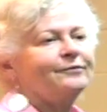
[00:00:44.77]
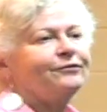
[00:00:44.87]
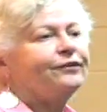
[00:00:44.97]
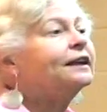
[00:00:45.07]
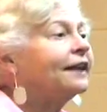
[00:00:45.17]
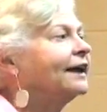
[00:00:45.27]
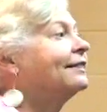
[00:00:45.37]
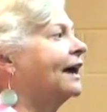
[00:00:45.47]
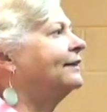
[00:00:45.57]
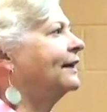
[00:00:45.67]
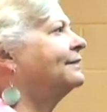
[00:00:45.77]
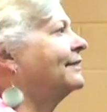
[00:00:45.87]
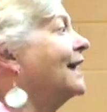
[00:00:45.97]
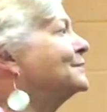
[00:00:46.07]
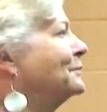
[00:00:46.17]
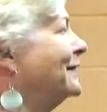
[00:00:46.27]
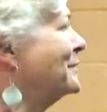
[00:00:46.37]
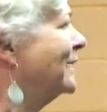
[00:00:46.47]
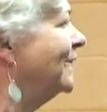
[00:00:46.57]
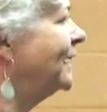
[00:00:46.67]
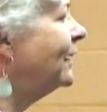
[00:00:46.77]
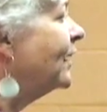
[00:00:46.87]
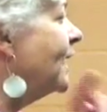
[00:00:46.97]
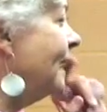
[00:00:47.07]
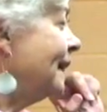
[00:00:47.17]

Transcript: feel like that's what they wanted to hear,